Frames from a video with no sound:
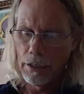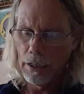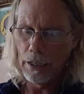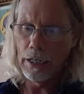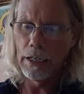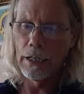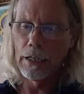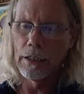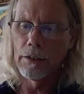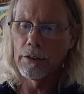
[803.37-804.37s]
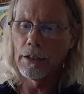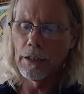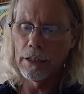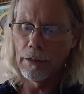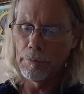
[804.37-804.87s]
And
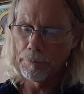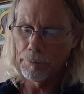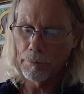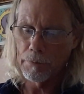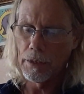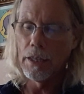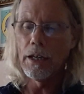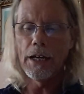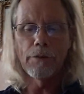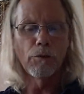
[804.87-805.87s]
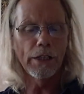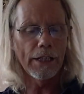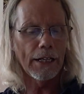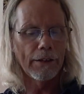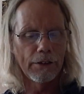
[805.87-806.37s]
one
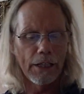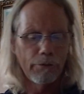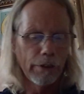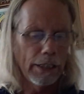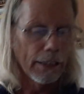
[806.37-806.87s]
that I'd really